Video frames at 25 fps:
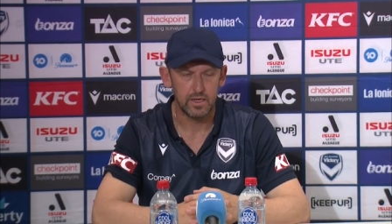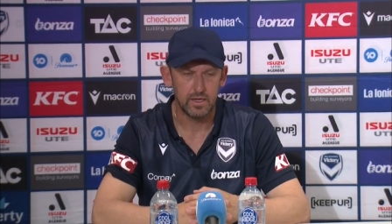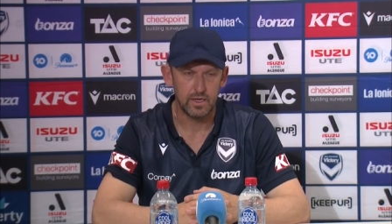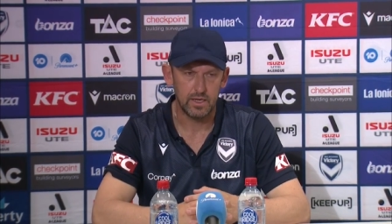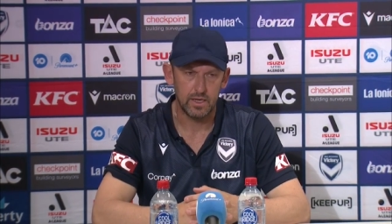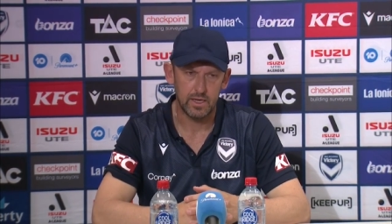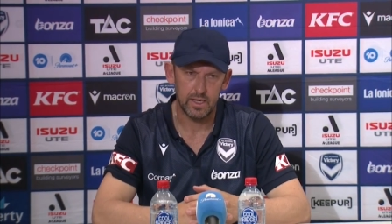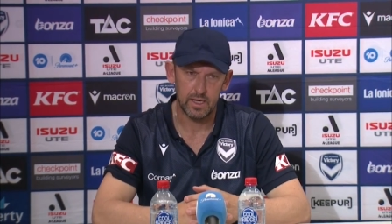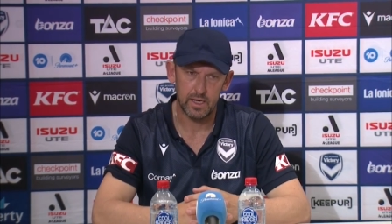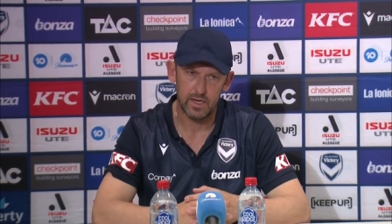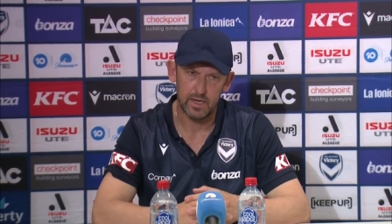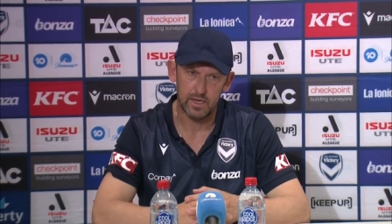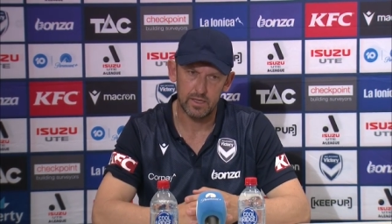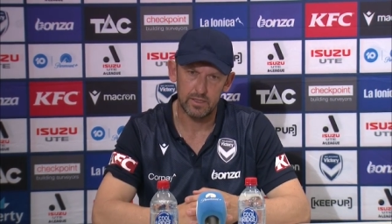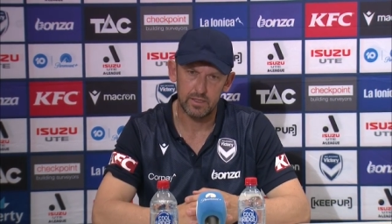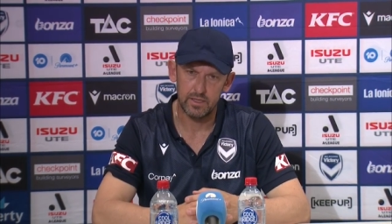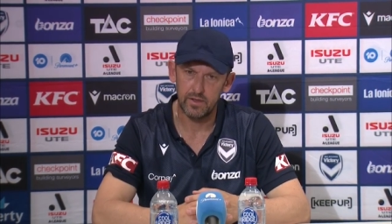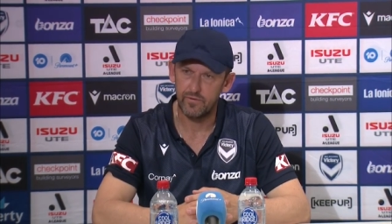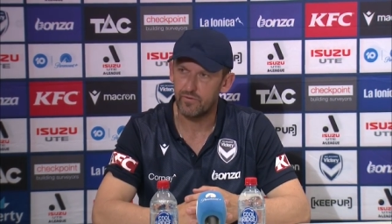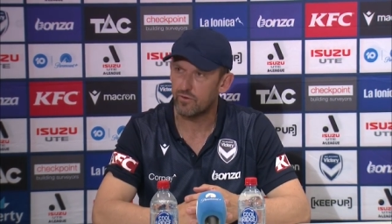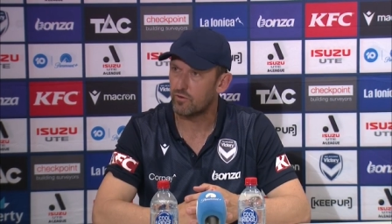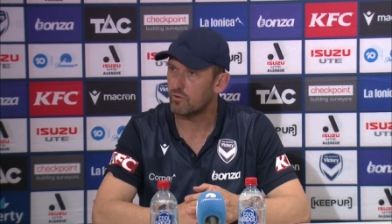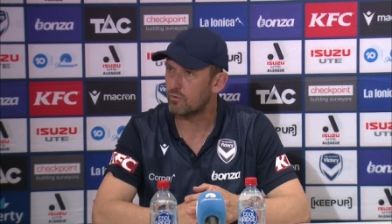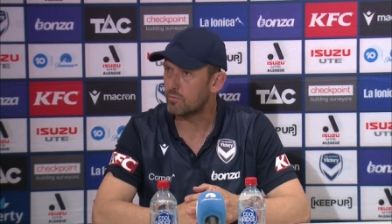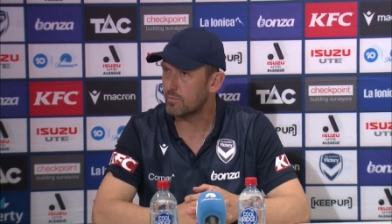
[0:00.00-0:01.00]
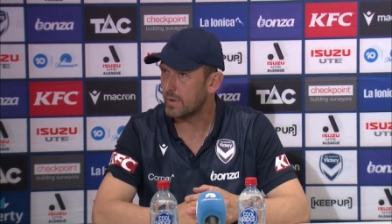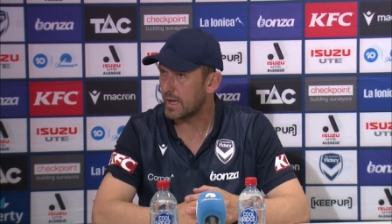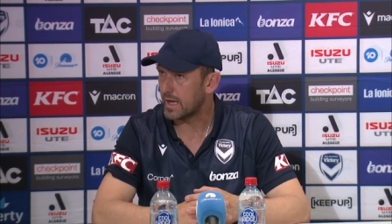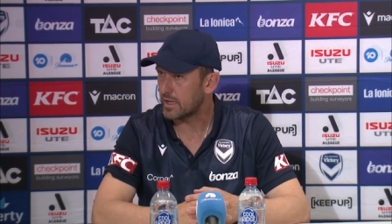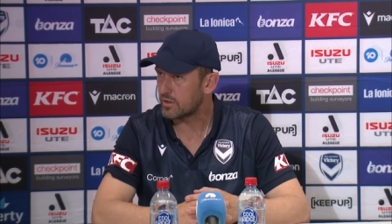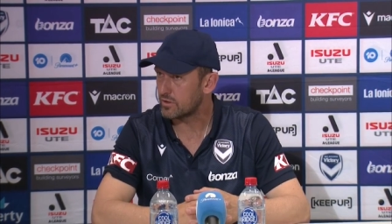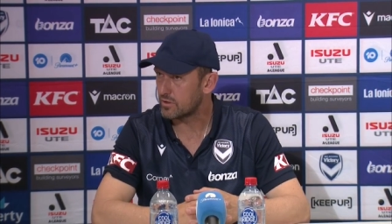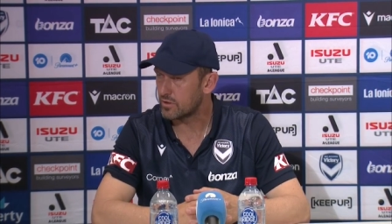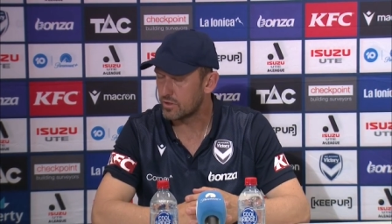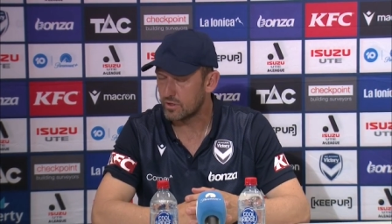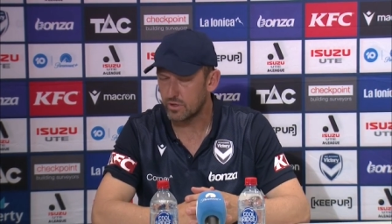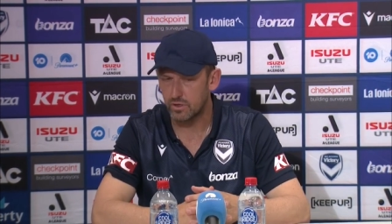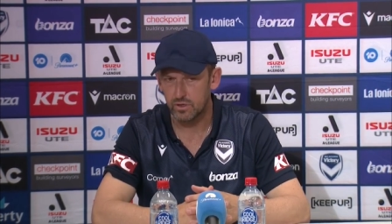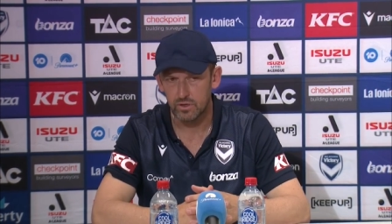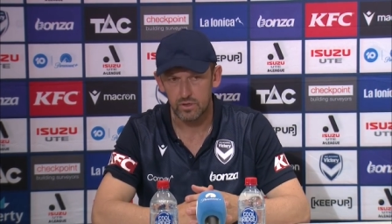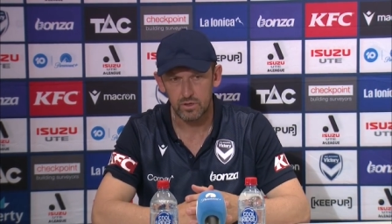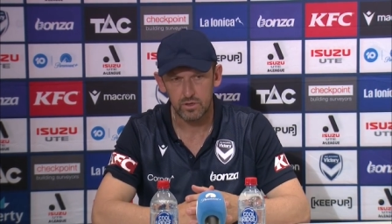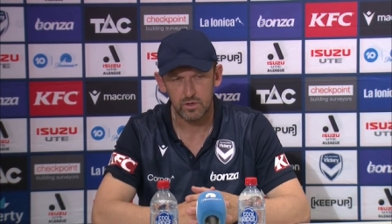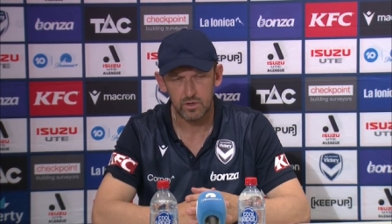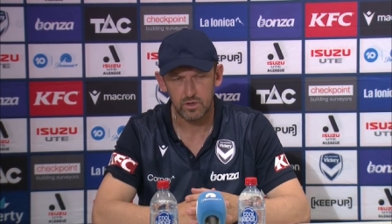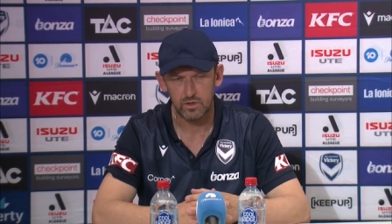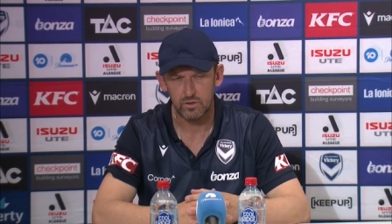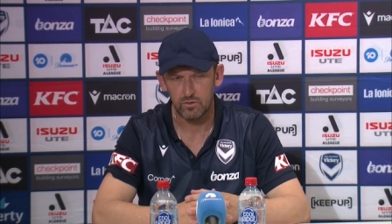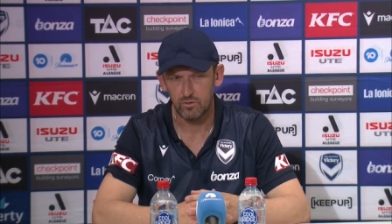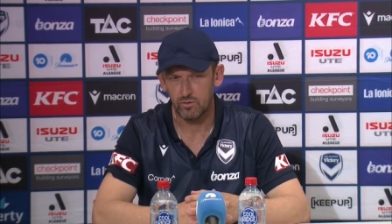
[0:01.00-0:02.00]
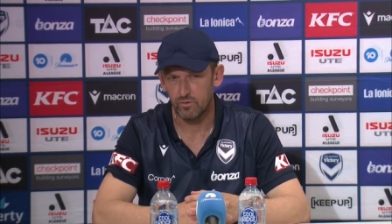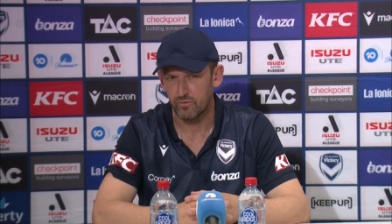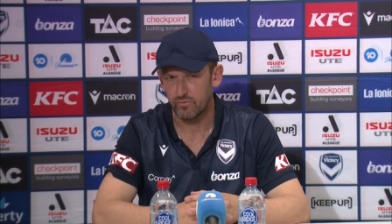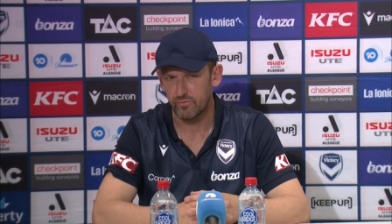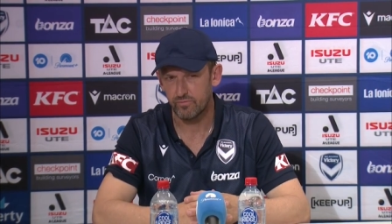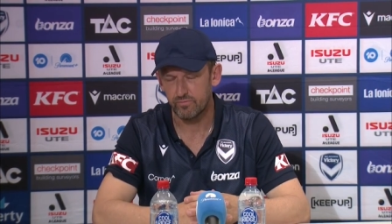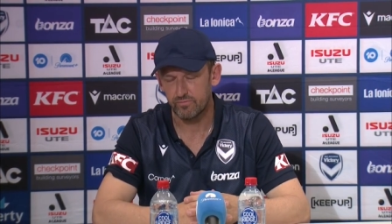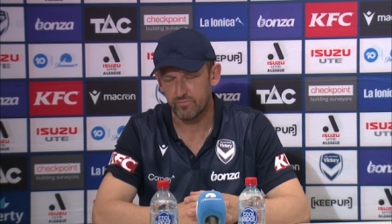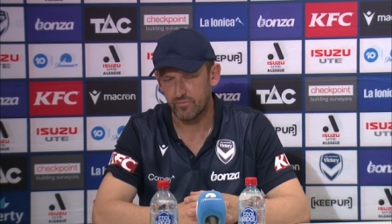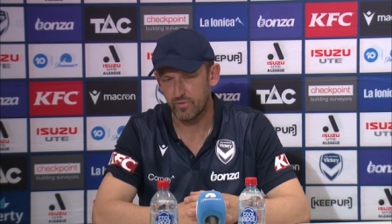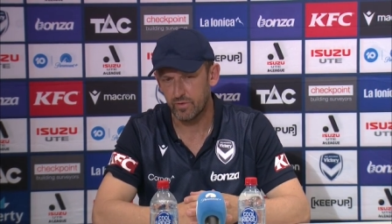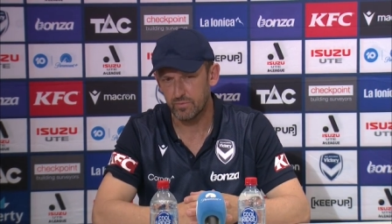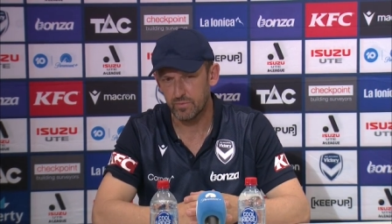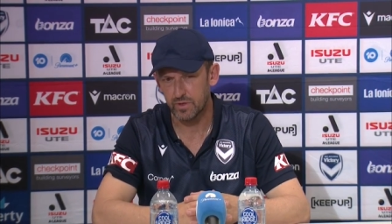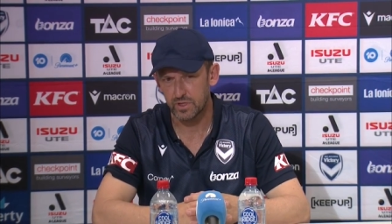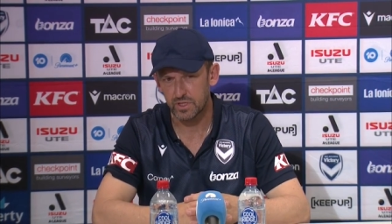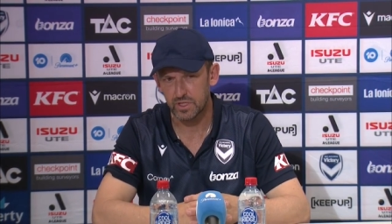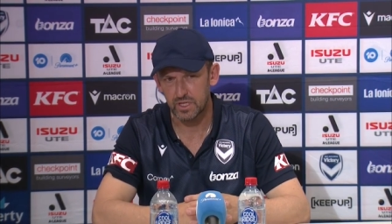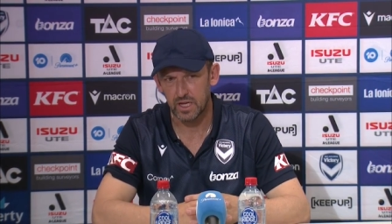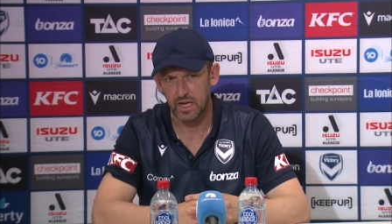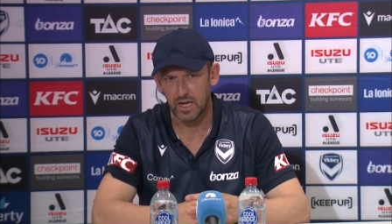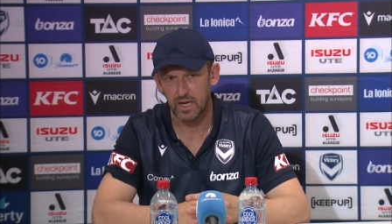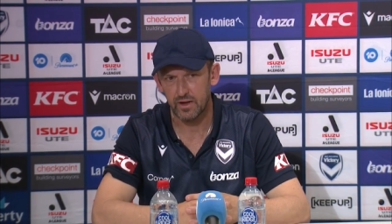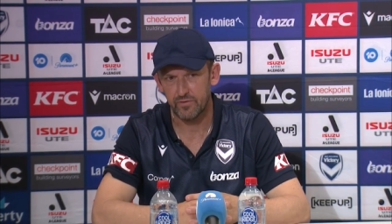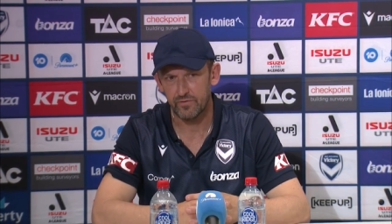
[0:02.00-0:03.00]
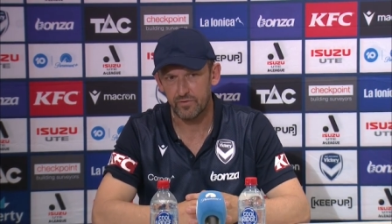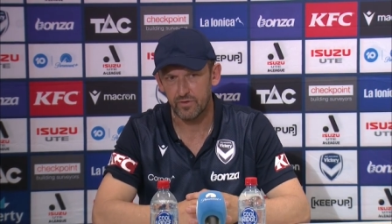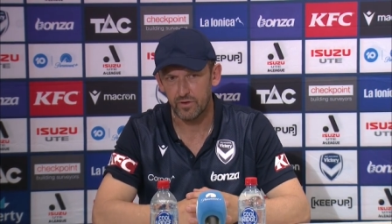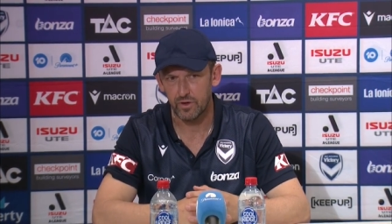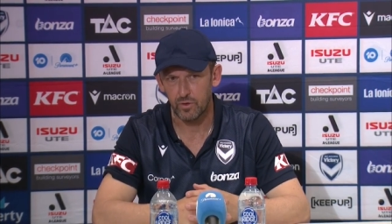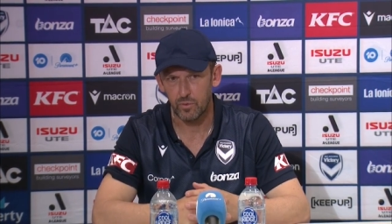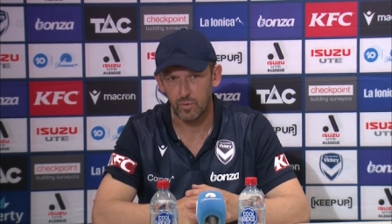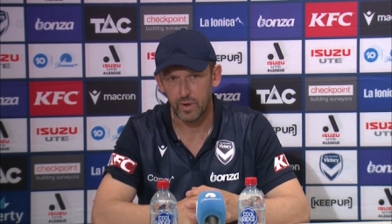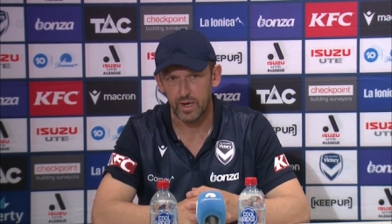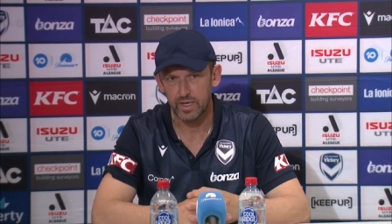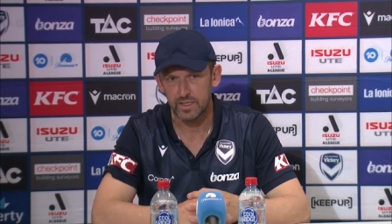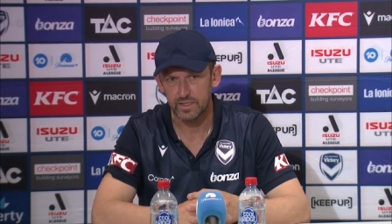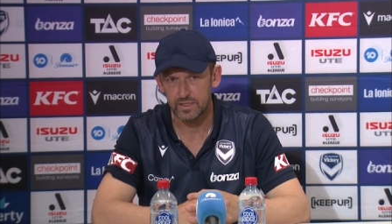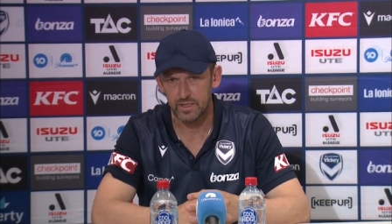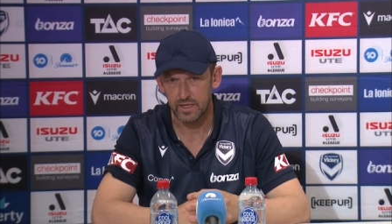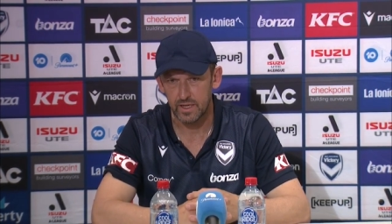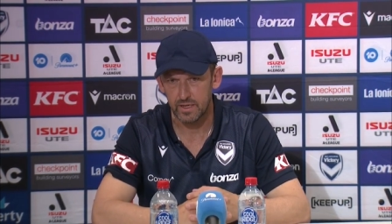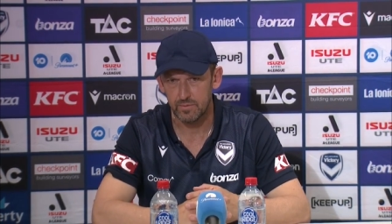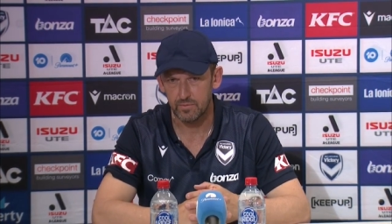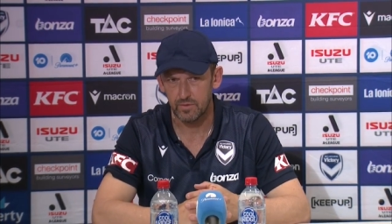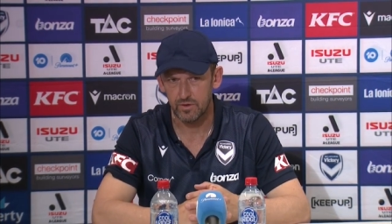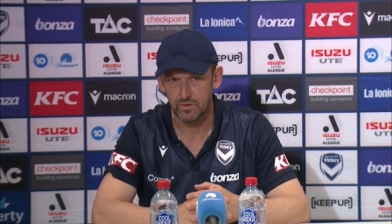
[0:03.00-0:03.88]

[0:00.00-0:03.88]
uh, difficult match. I thought from the start for an away team,